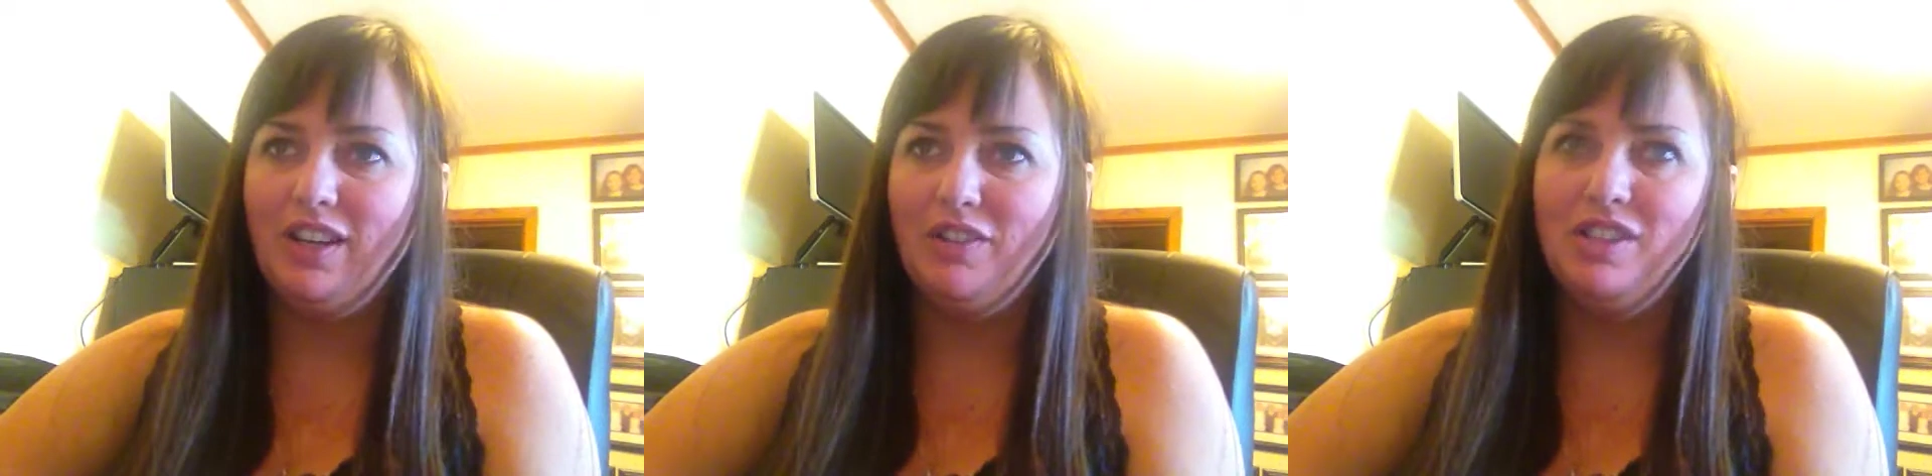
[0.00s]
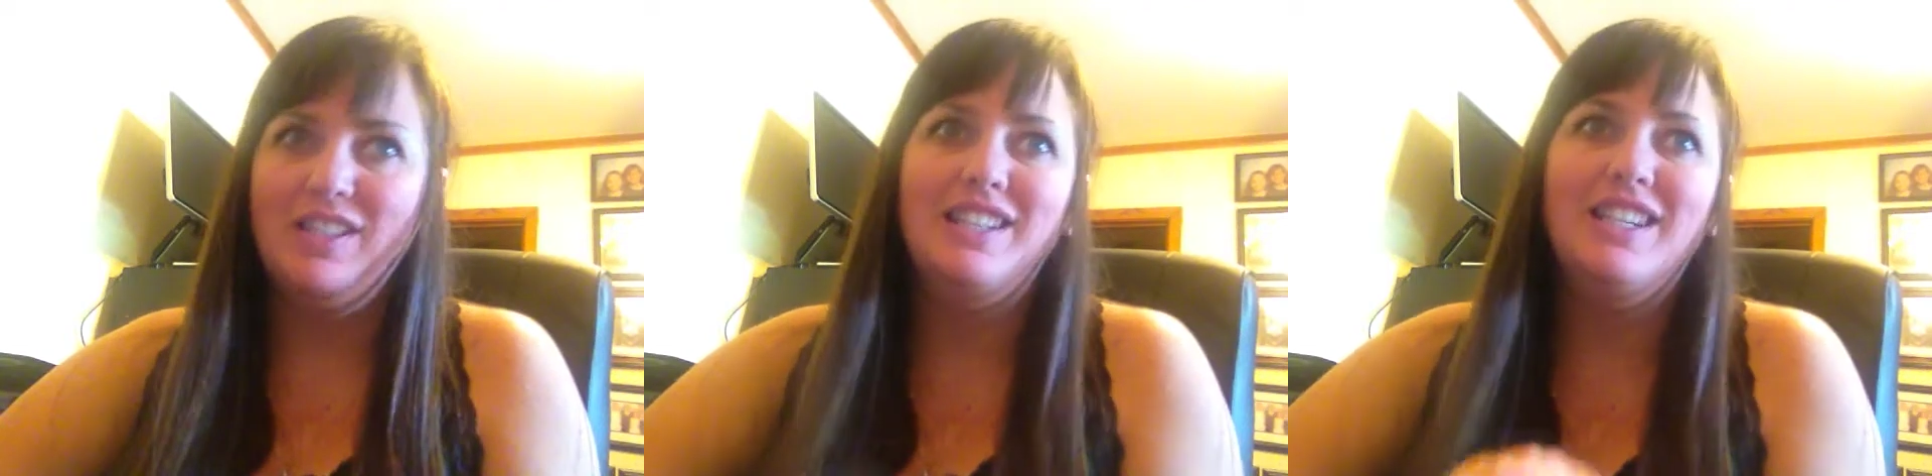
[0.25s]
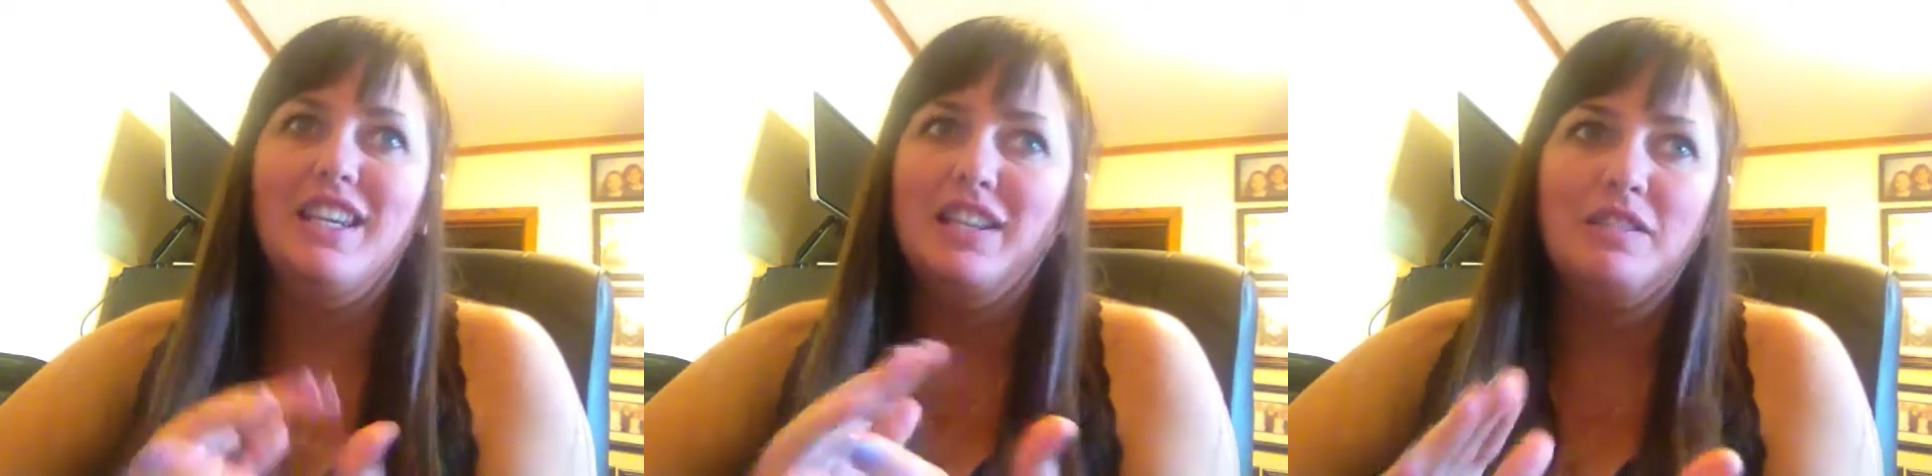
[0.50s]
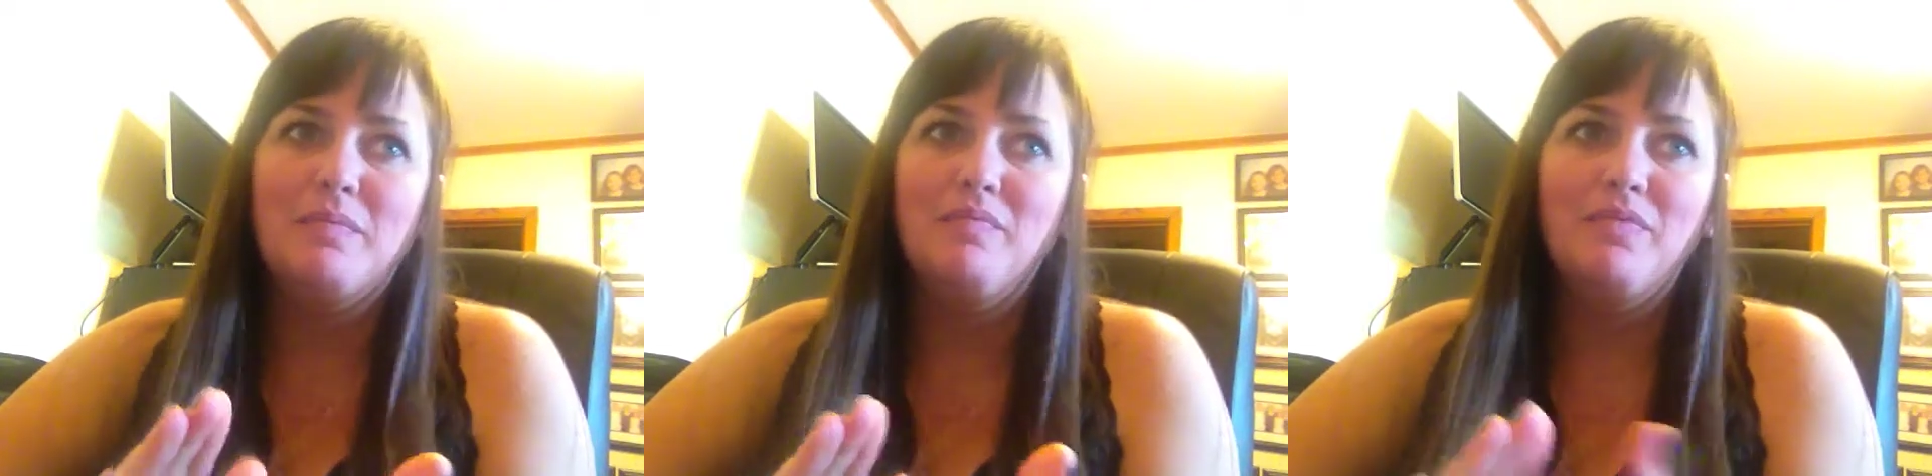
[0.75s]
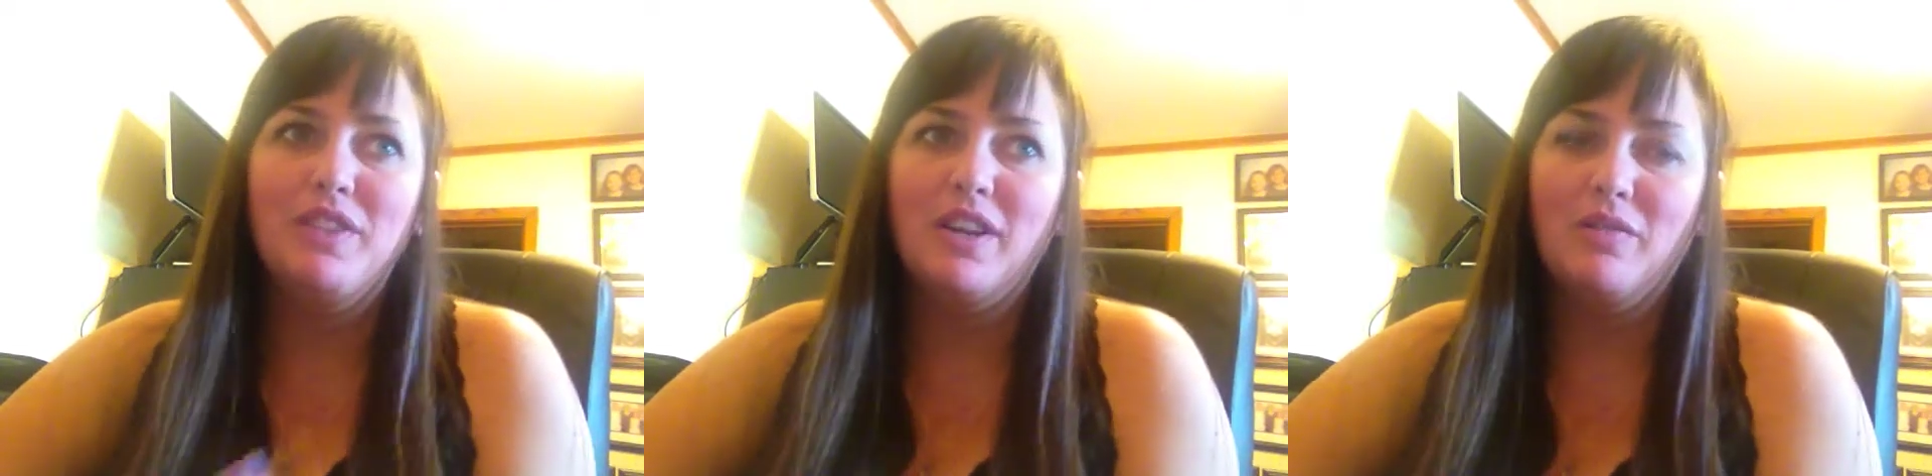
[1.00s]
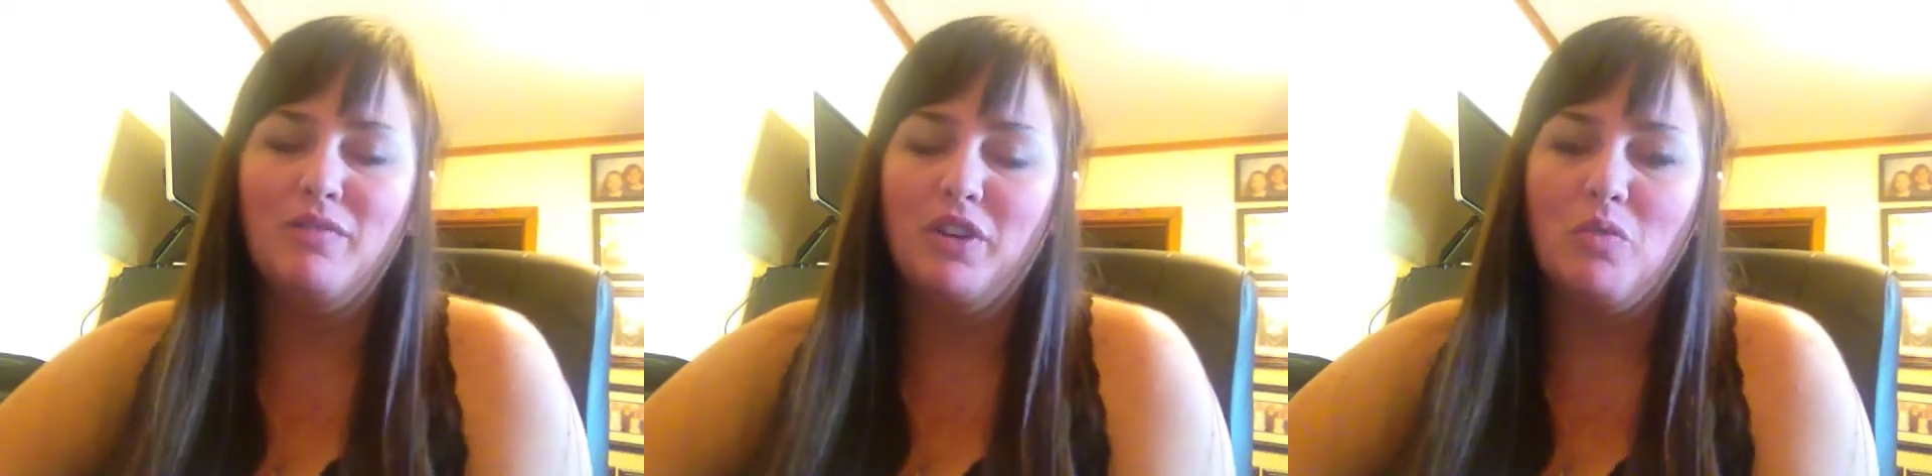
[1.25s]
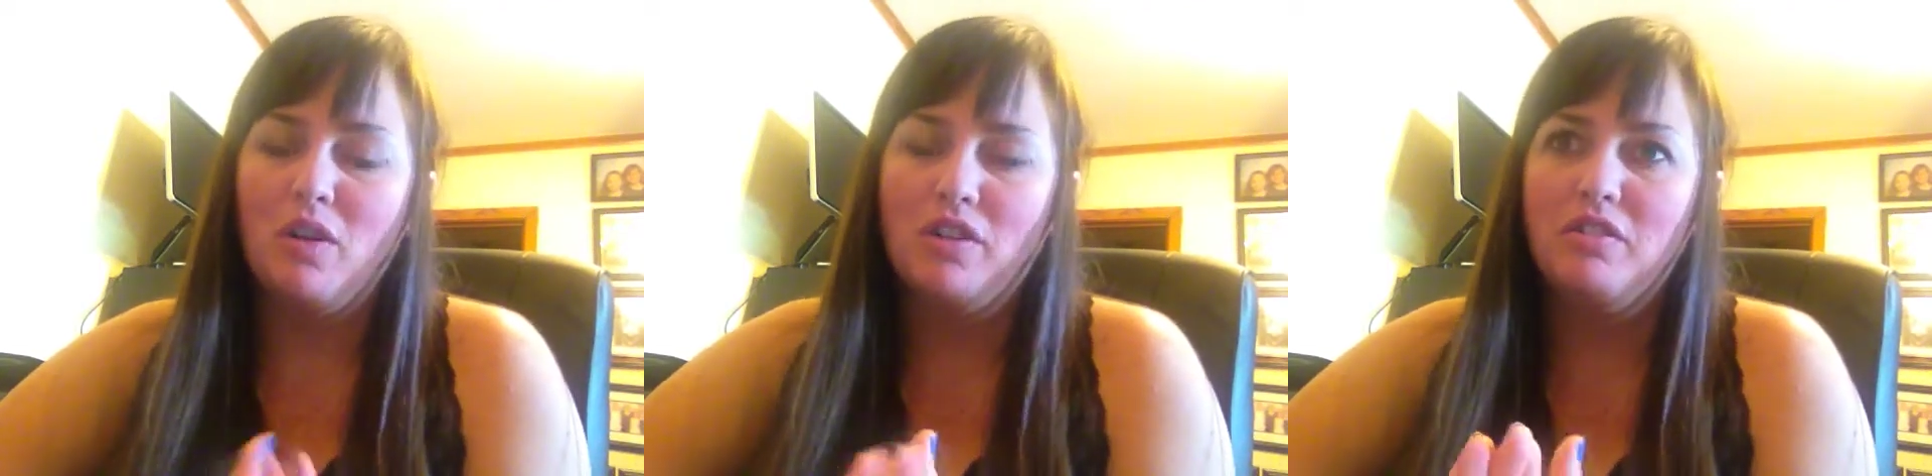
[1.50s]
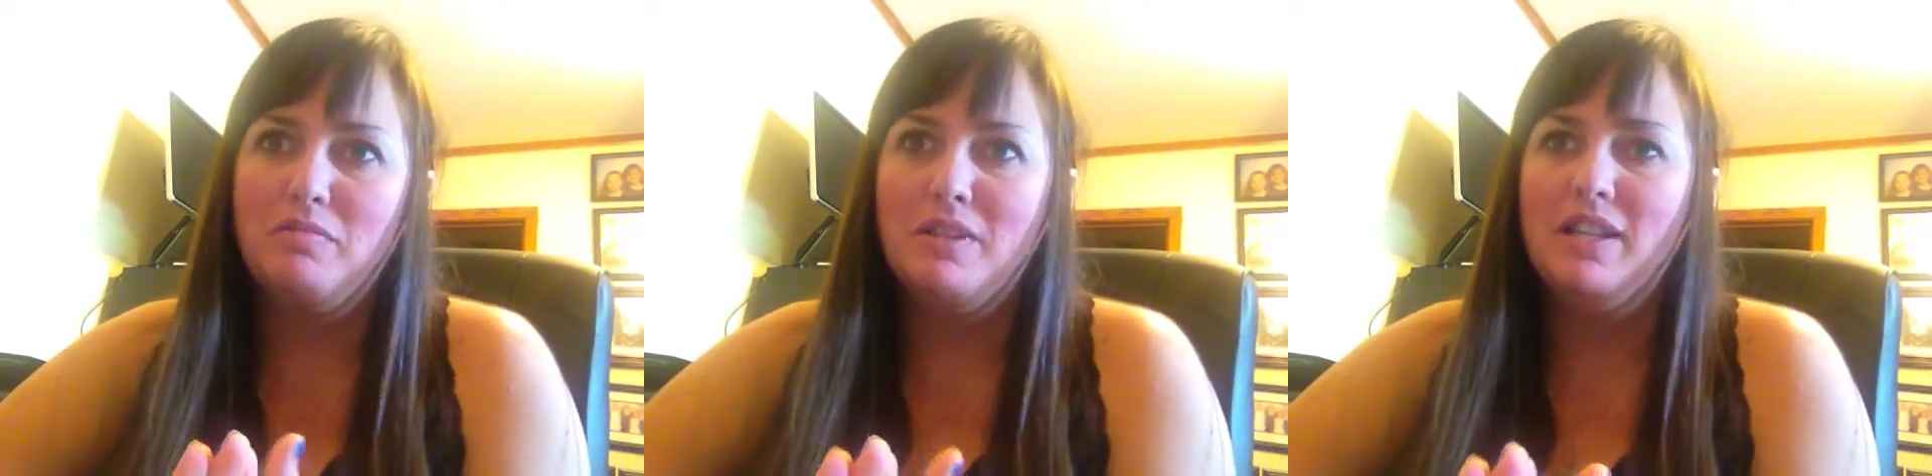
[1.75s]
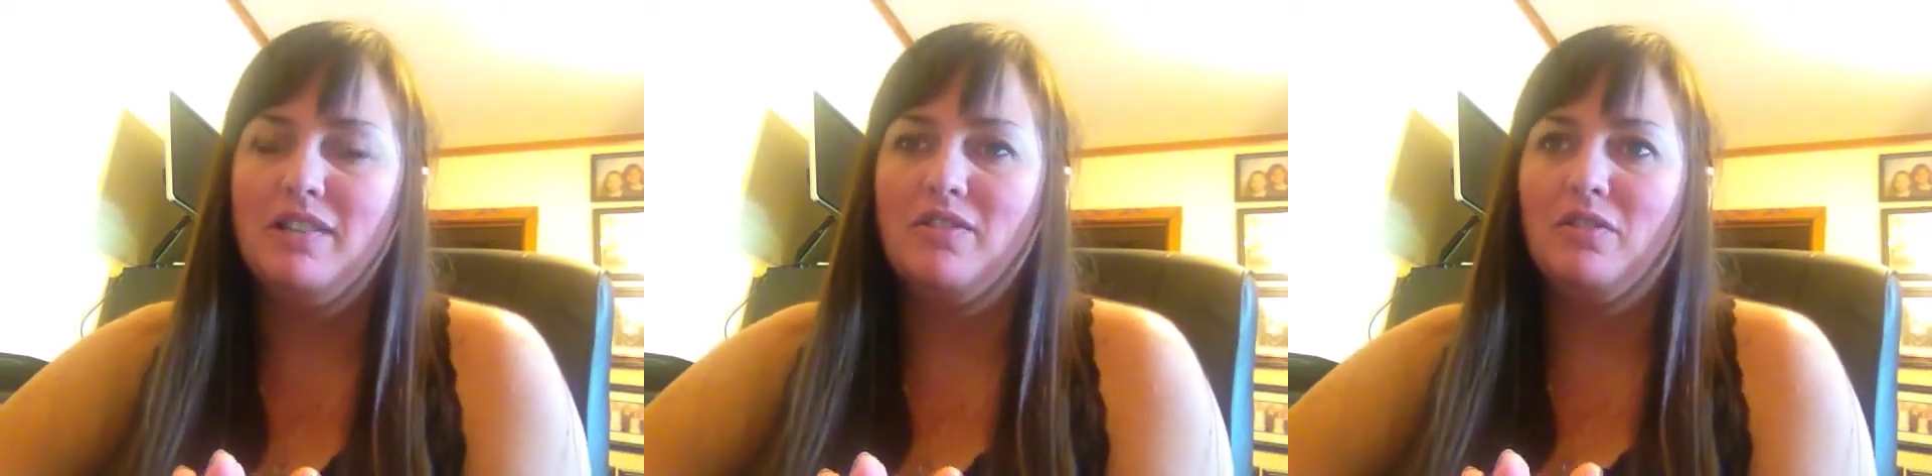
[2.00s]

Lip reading: just to get to their work 2 minutes